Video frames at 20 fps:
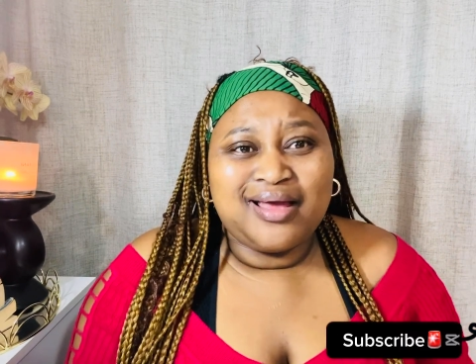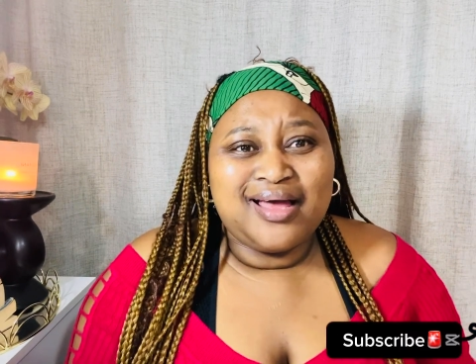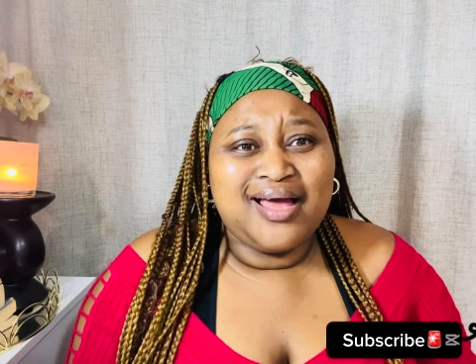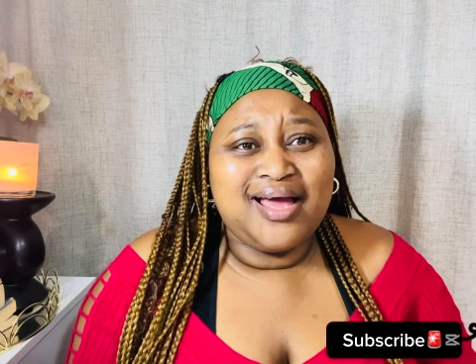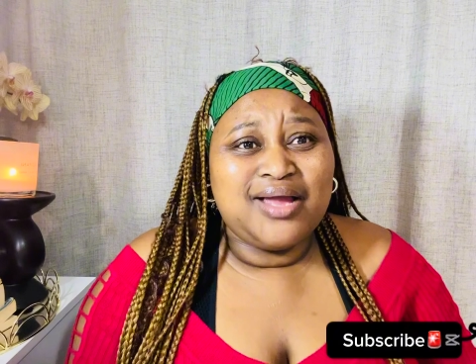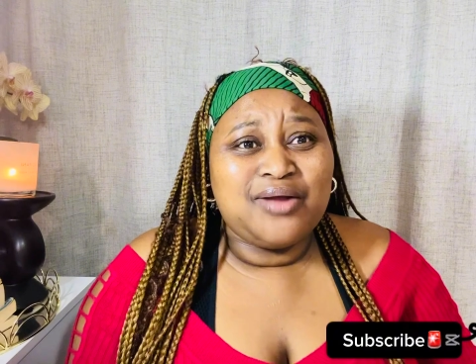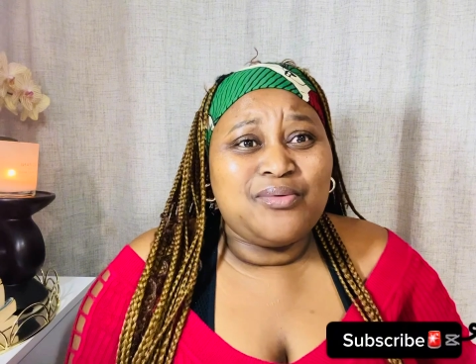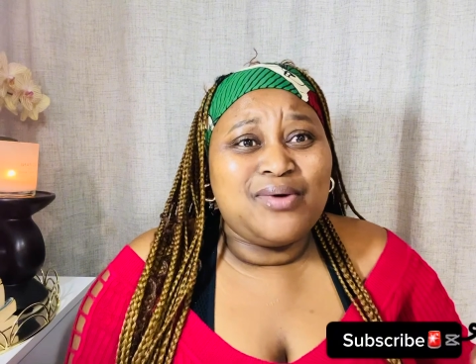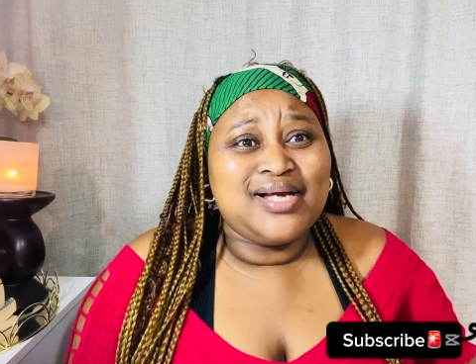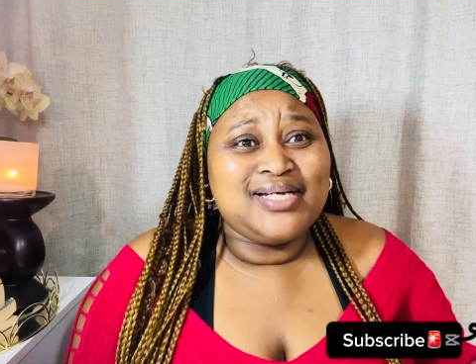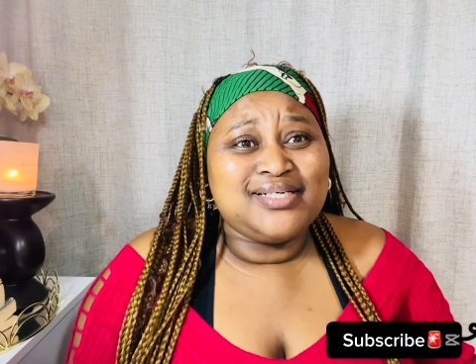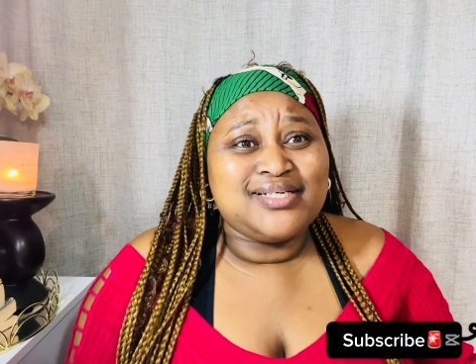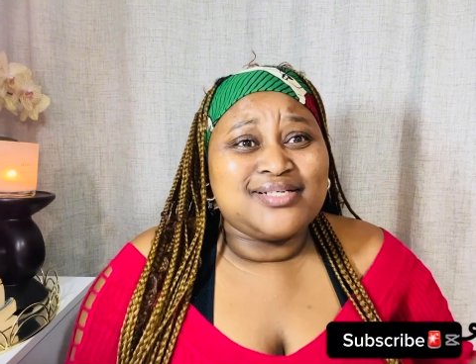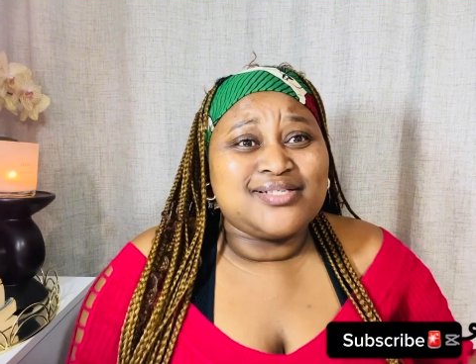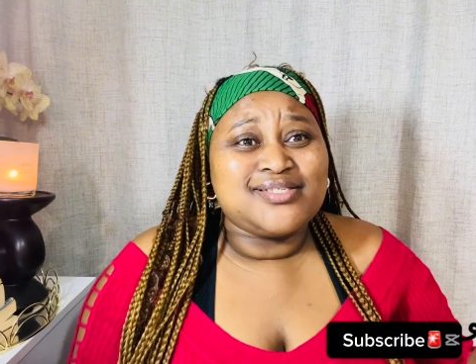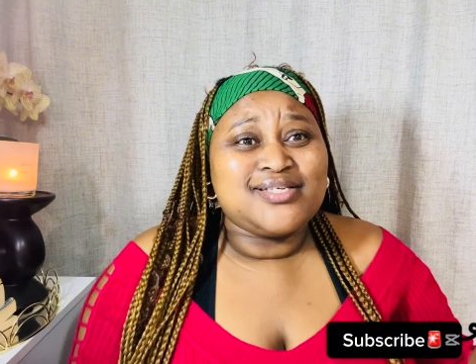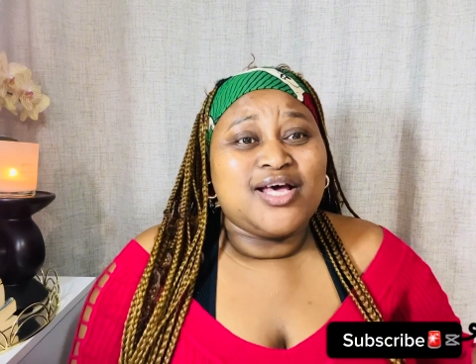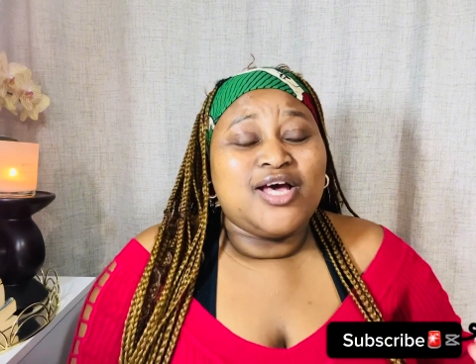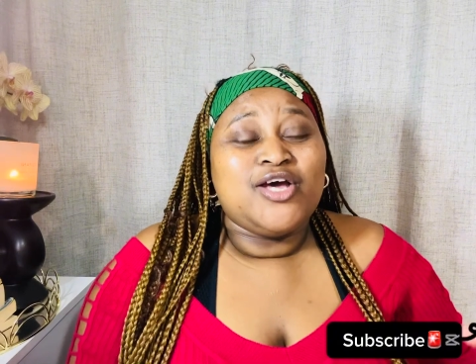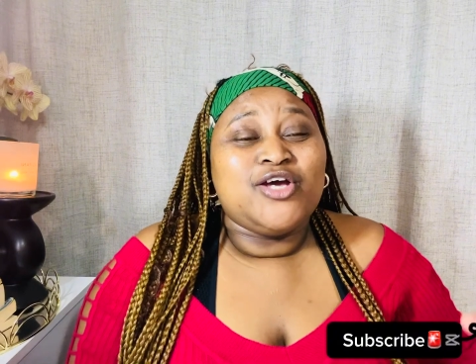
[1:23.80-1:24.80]
I want
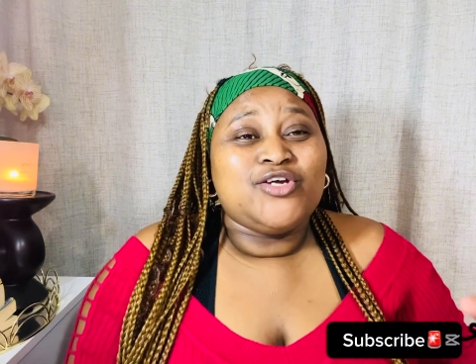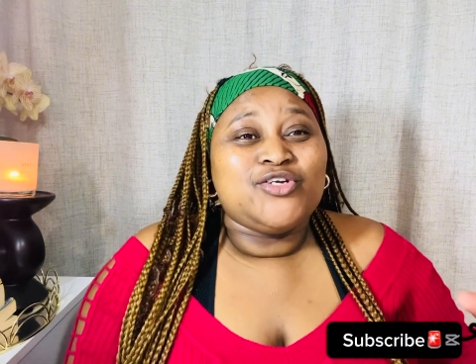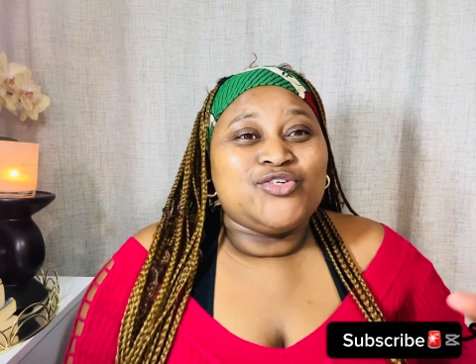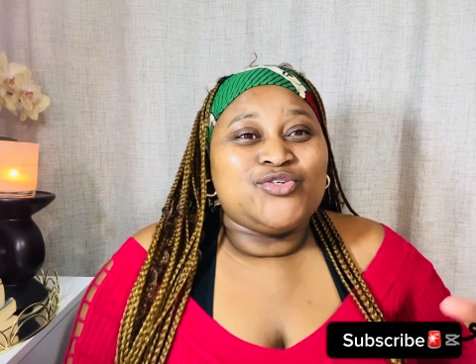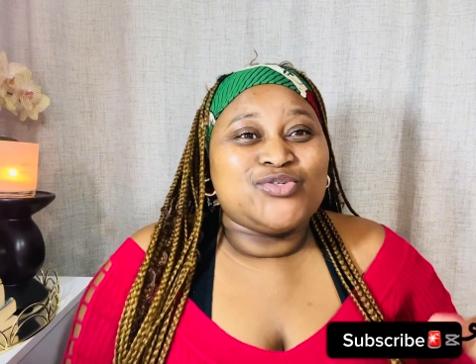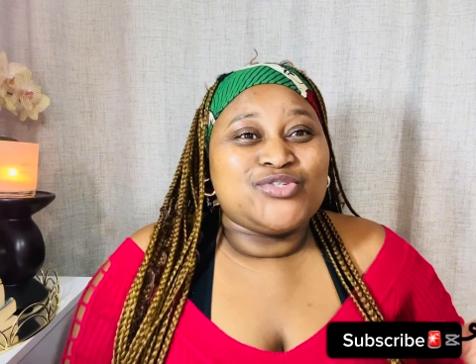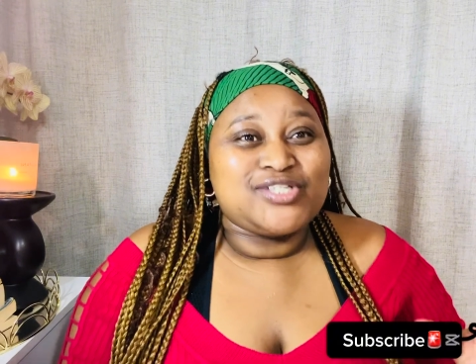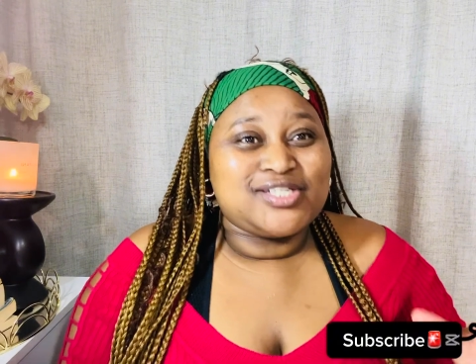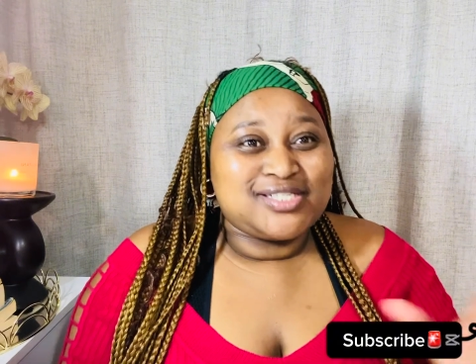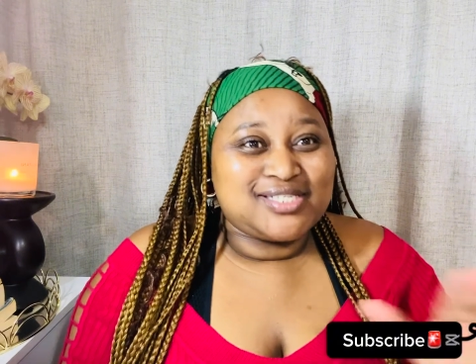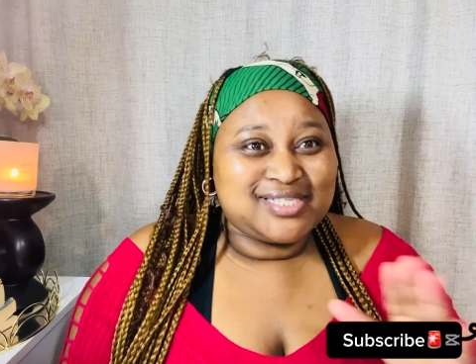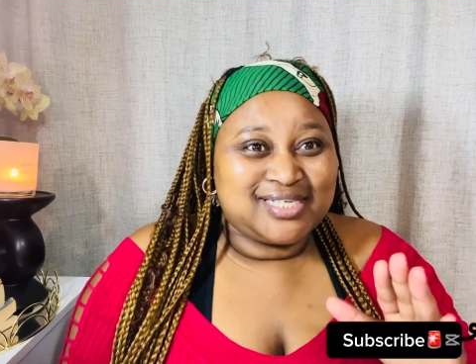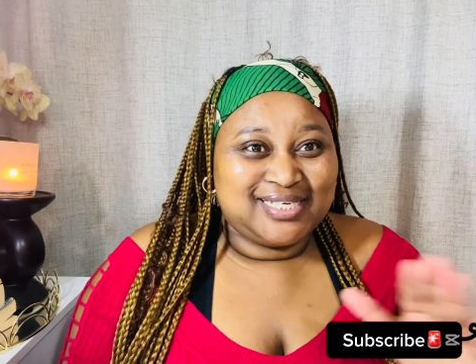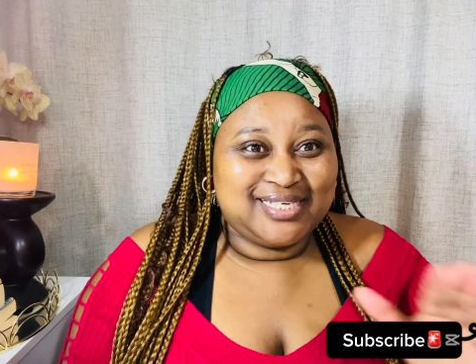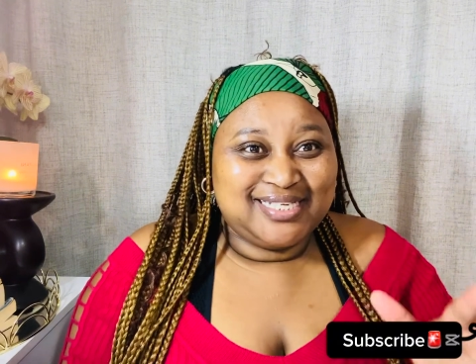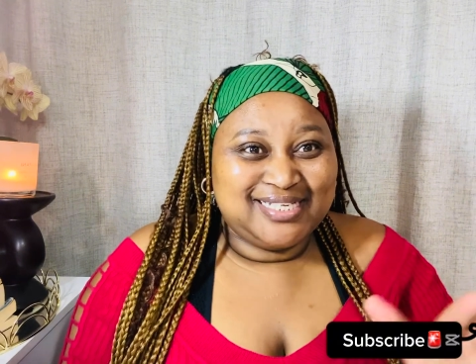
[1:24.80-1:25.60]
us to just